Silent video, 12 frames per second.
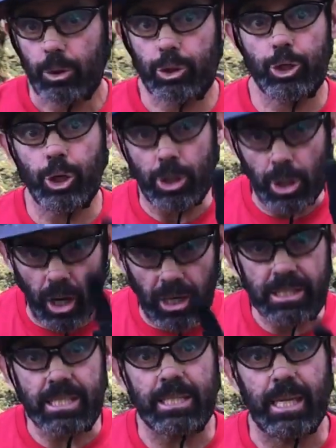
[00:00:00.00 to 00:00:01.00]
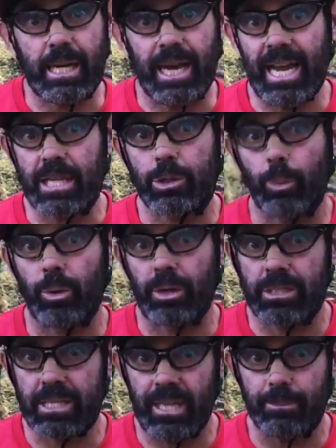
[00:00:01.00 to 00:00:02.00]
took on today. I hate the word
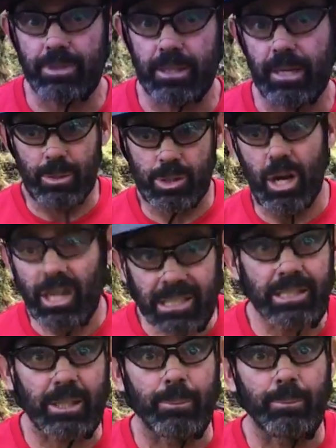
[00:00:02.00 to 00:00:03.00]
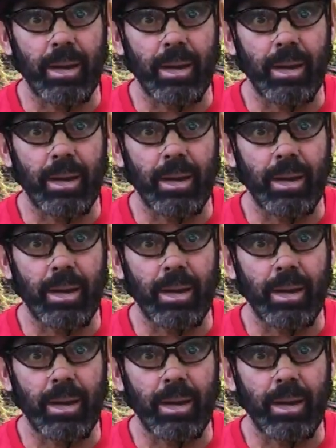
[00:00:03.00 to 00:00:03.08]
attempted. It was awesome,